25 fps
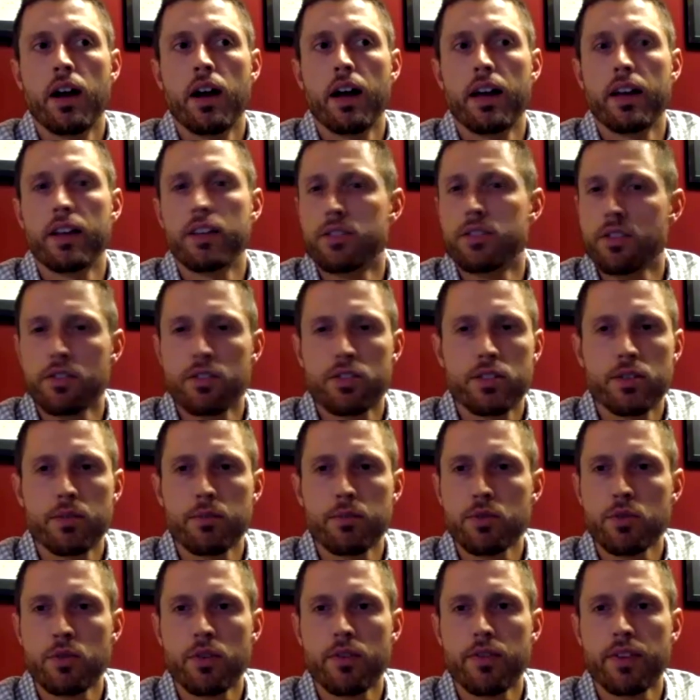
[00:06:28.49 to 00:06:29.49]
Is there
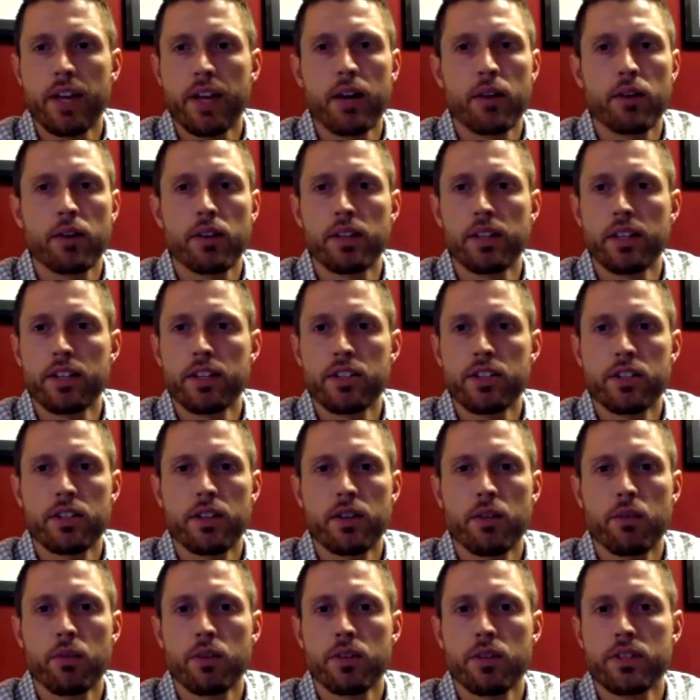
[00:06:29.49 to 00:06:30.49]
some sort of calculation
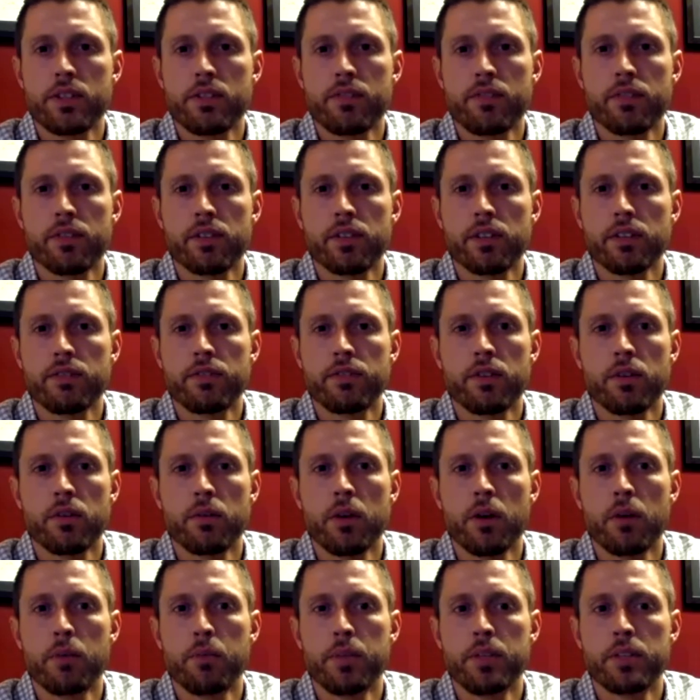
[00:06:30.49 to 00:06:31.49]
that works differently
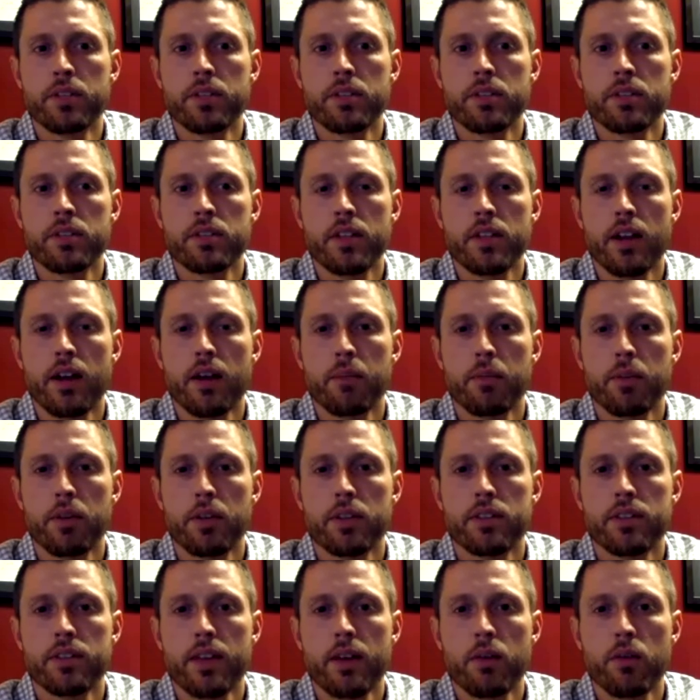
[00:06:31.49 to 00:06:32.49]
for a business that
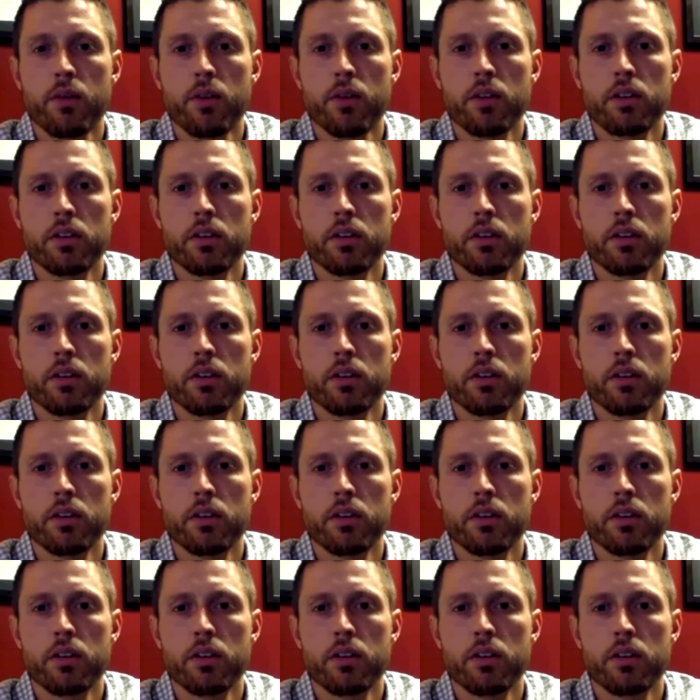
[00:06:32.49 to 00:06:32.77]
operates that way?